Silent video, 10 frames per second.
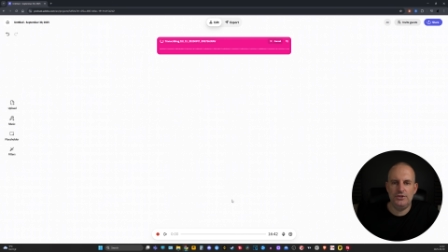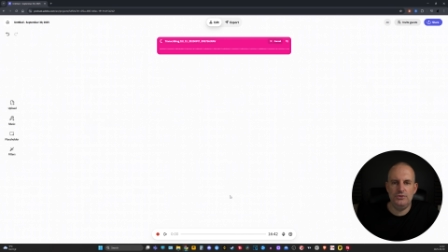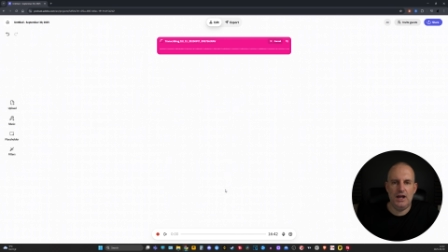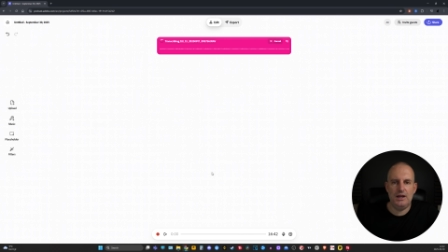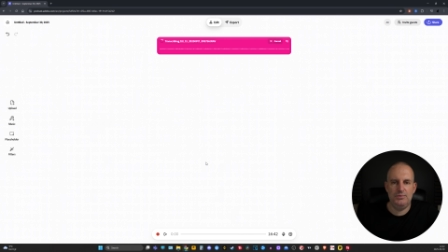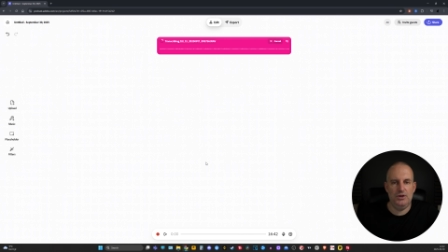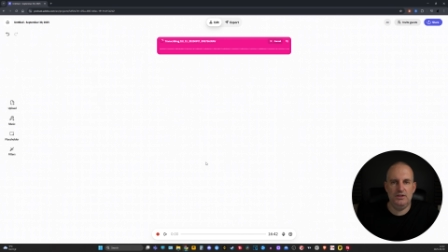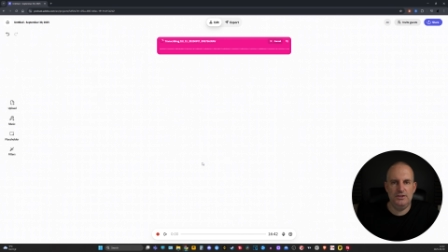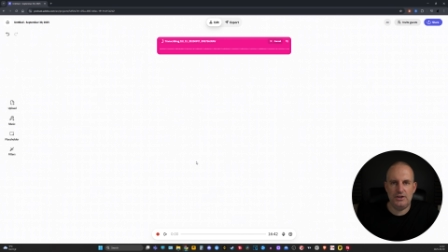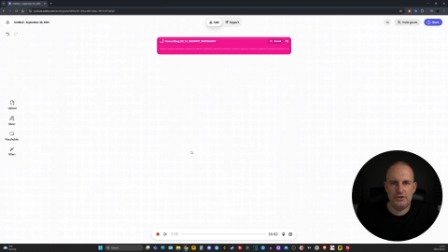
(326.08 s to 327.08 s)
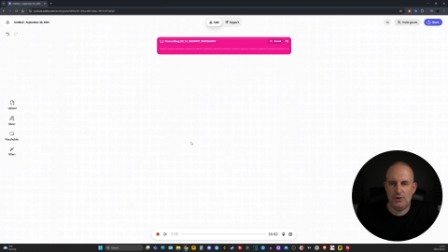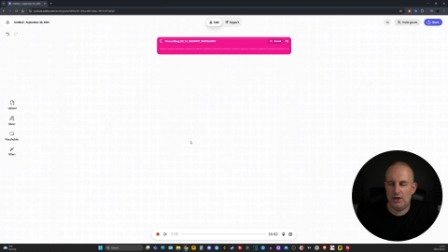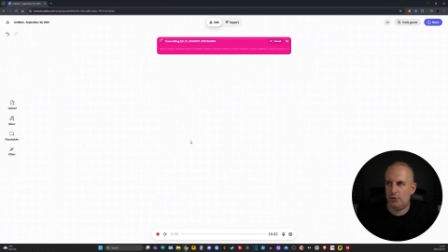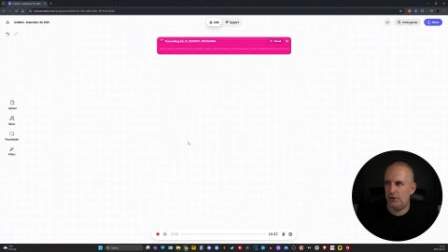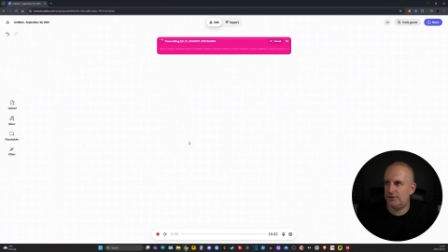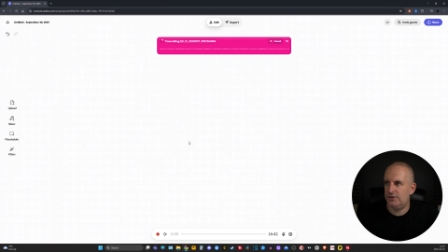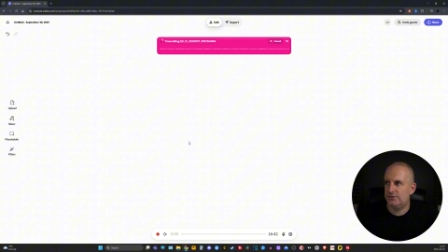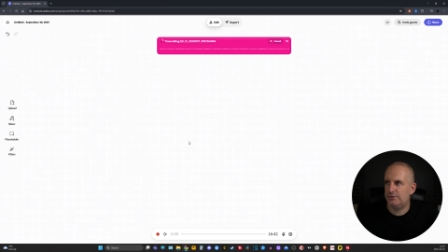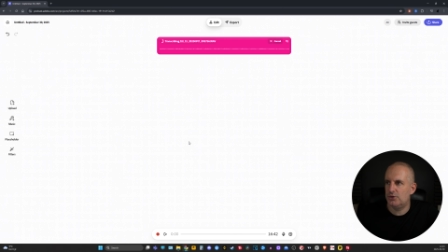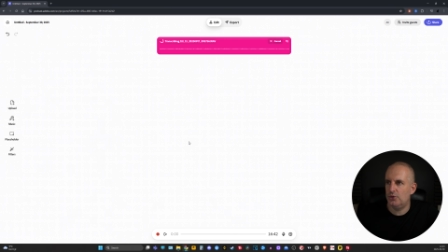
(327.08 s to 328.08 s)
to do that, but there's only my voice on
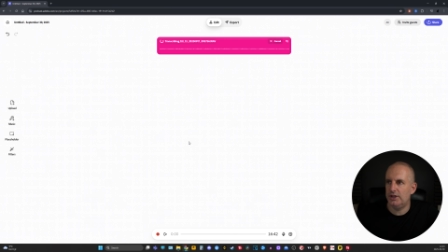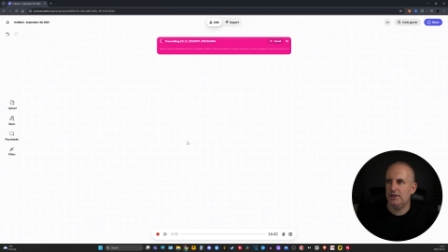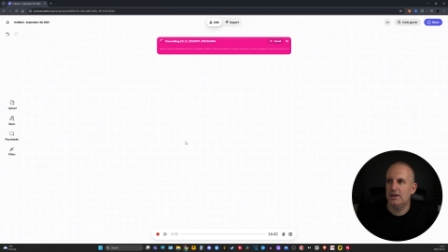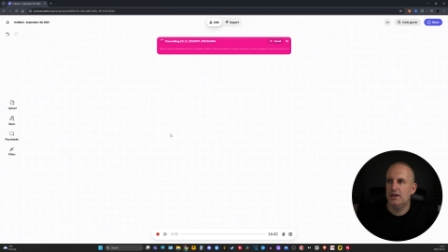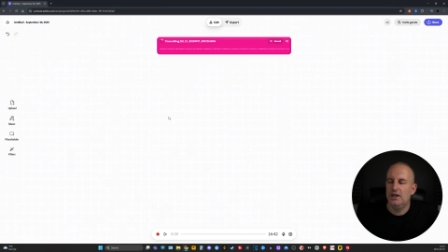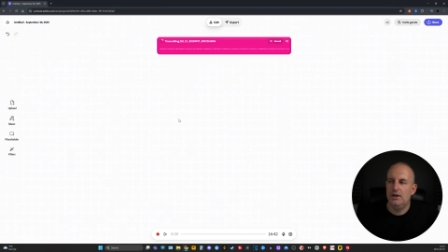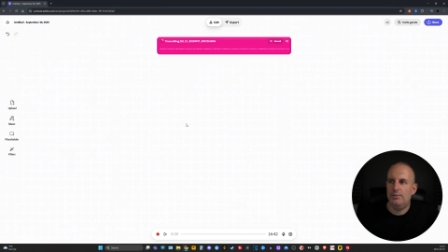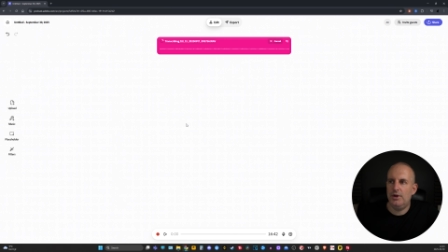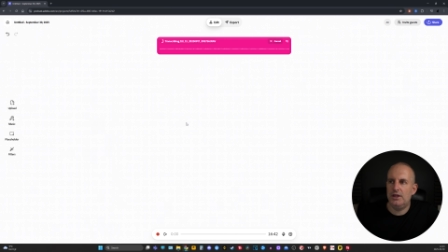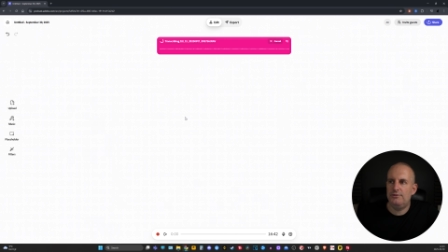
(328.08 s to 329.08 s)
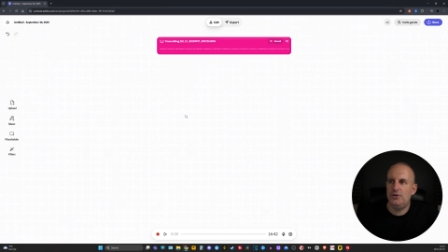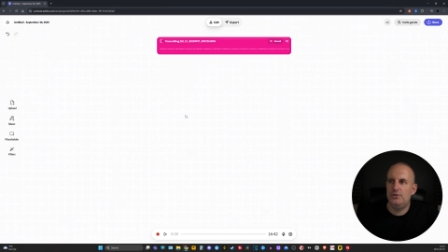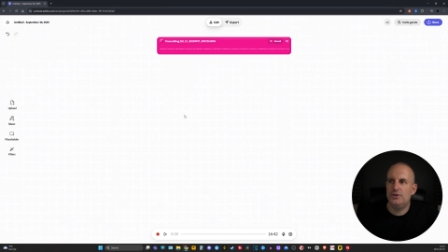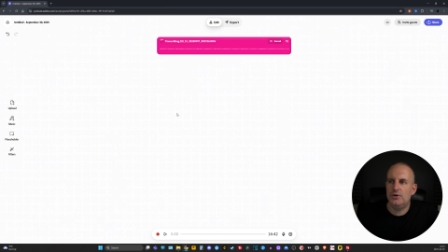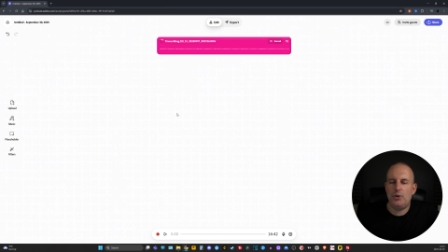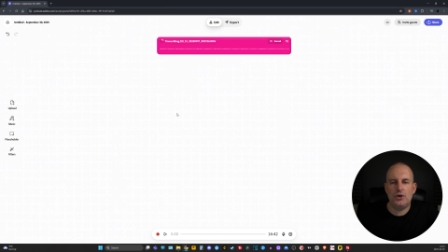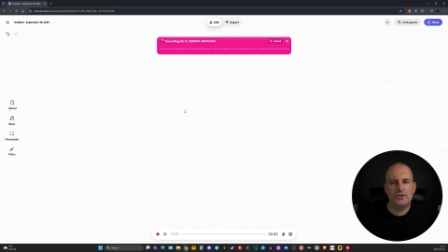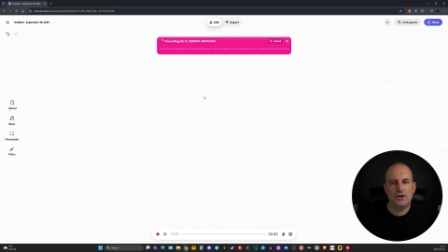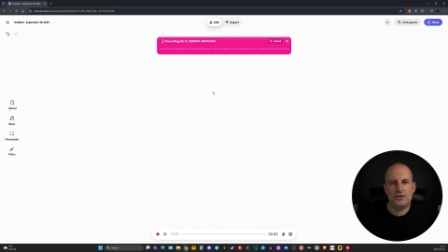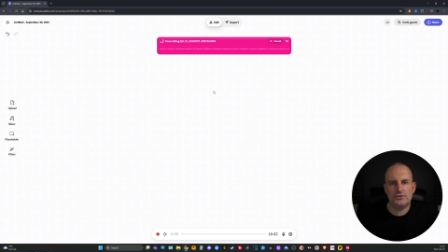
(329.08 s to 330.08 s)
this recording. But if you do a
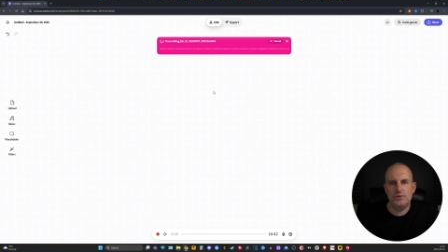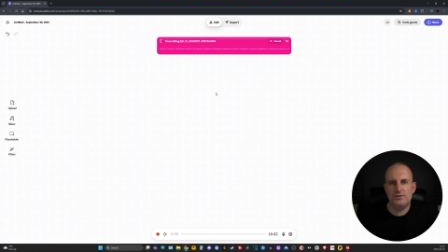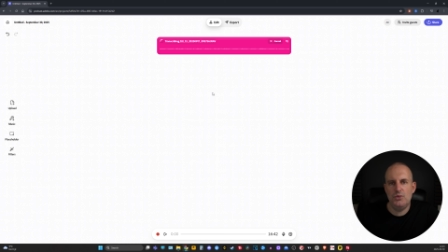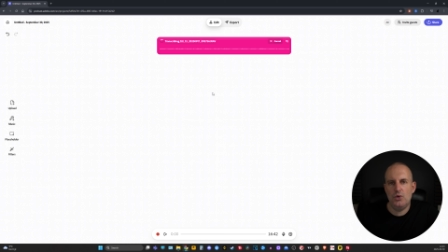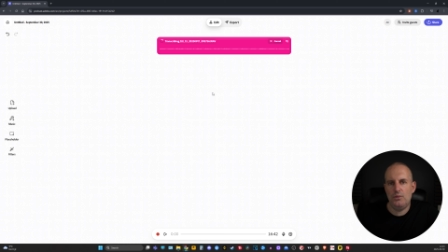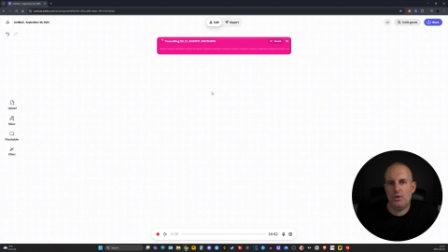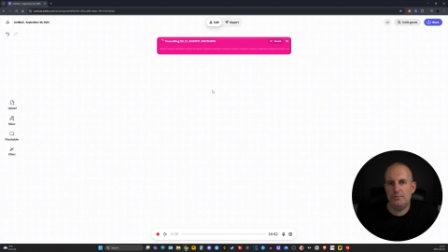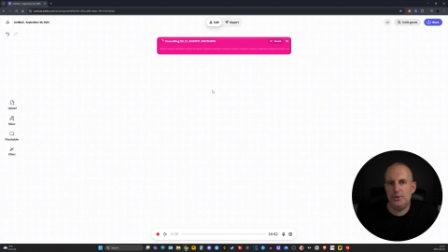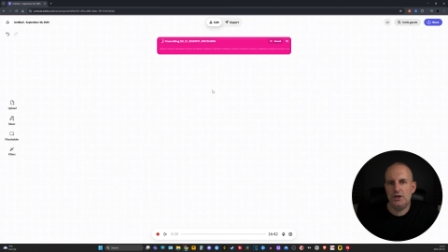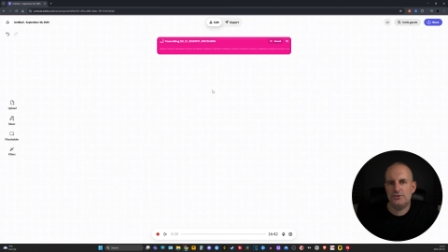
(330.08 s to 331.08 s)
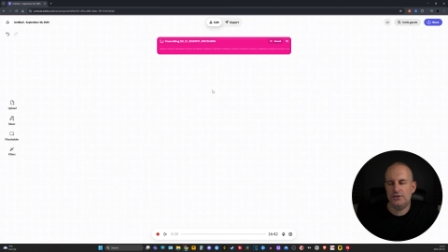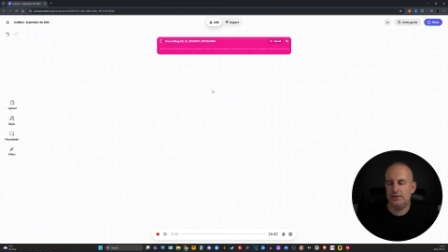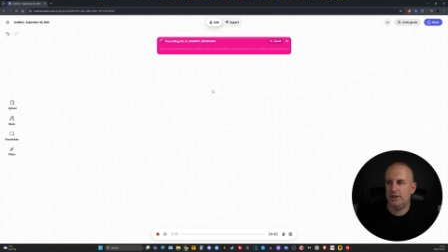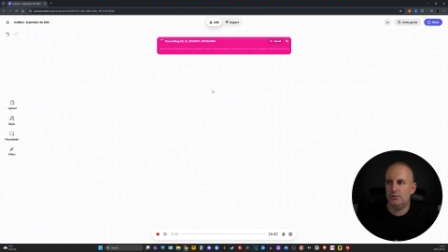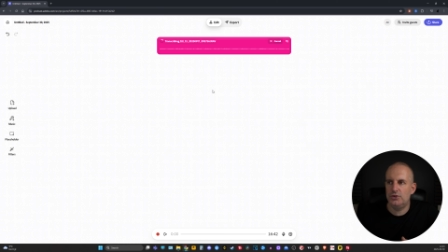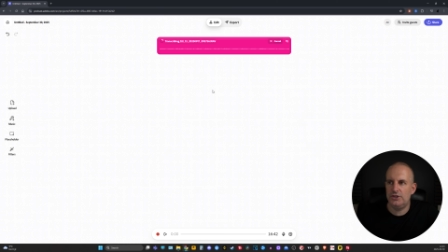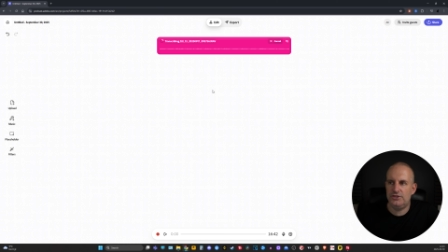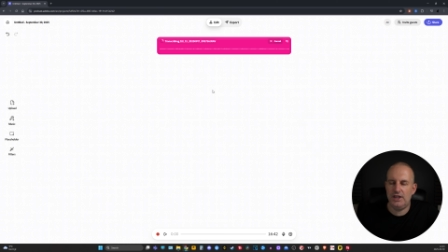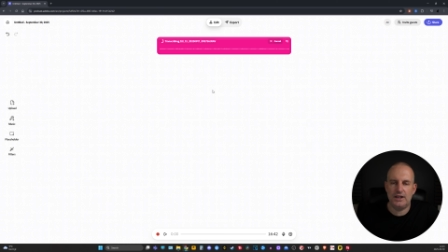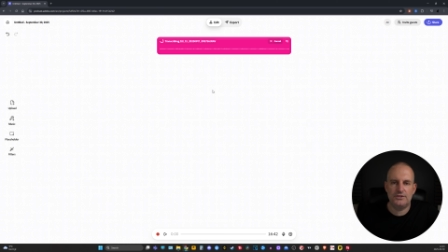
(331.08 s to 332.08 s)
podcast with more than one person, it will
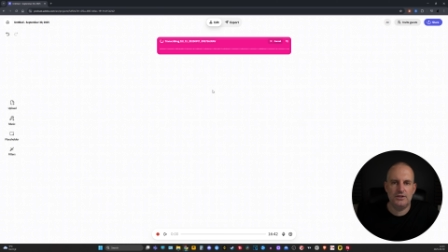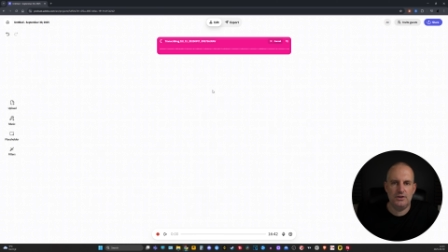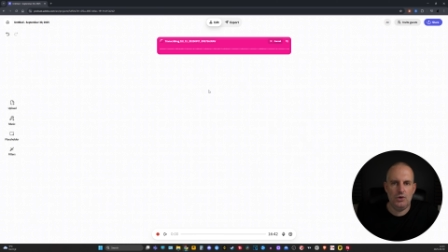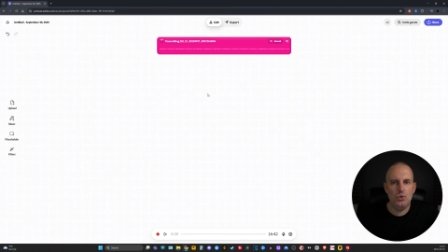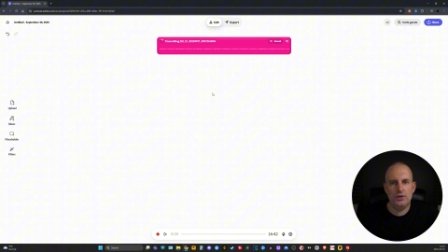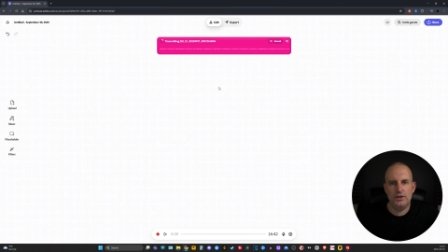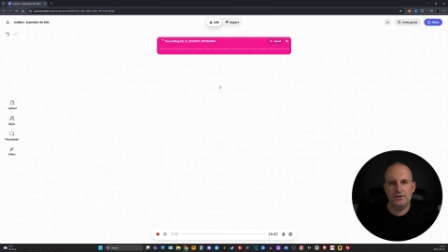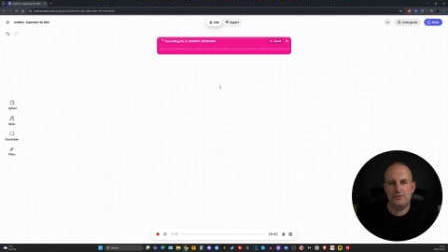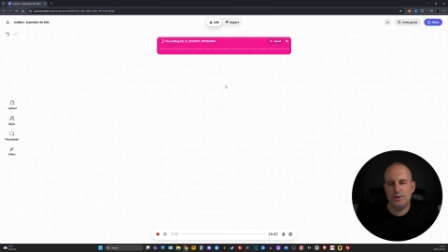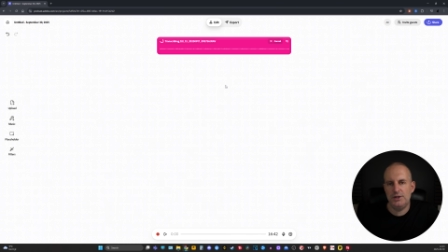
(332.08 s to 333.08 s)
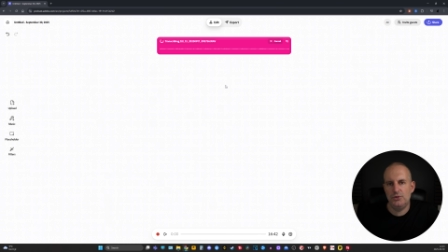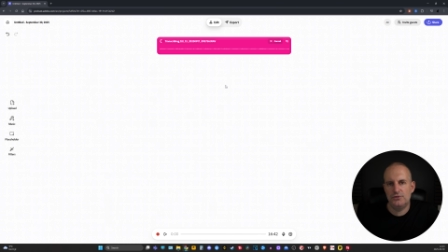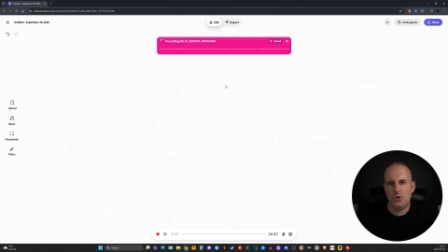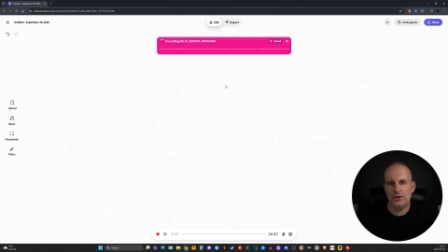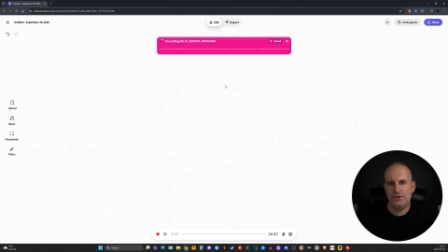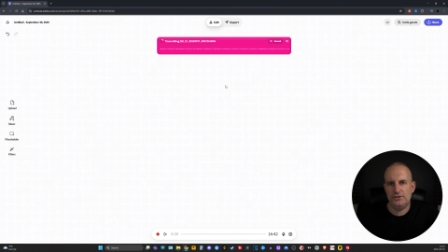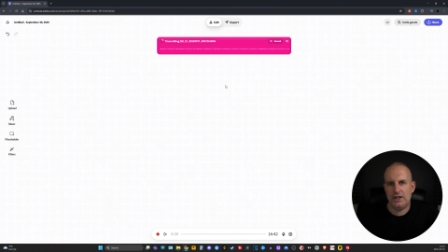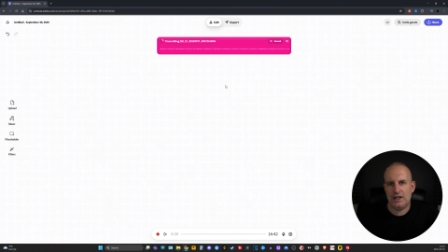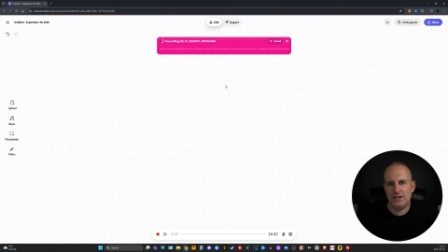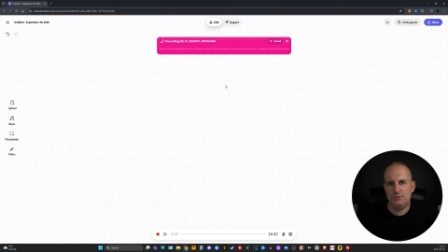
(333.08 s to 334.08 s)
detect all of the different people's voices
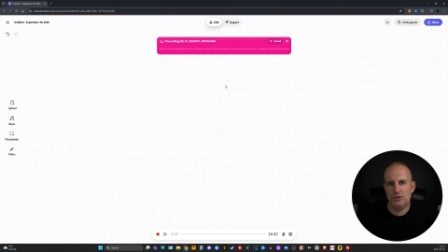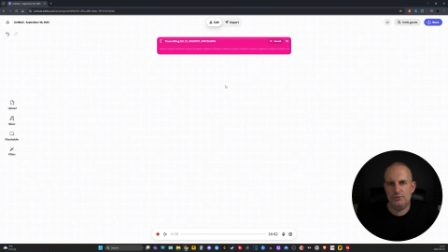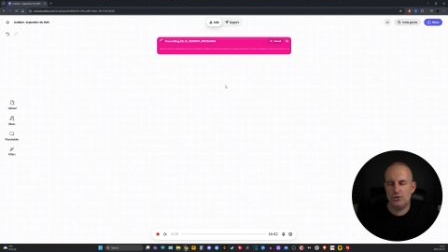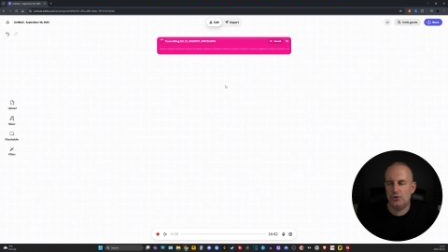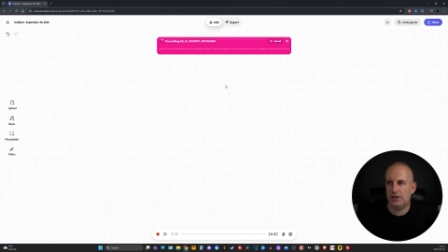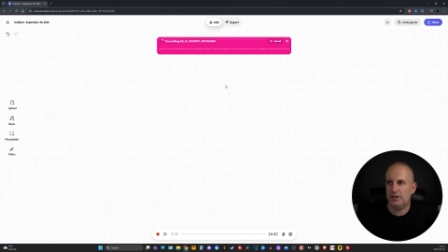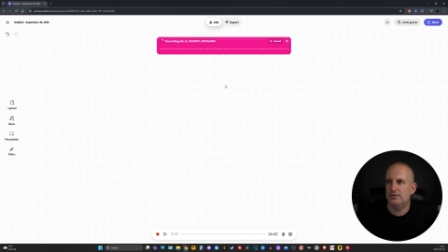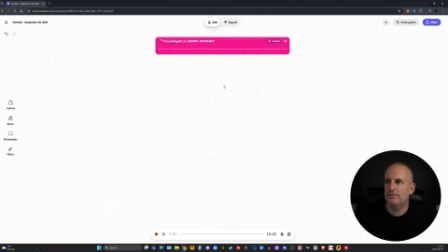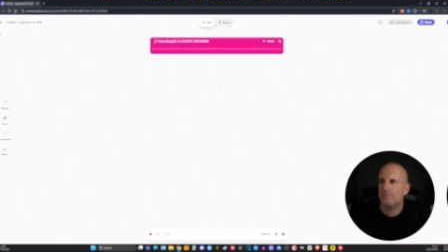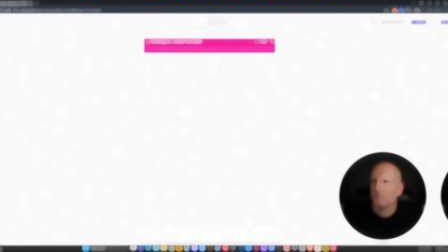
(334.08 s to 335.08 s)
and label them accordingly.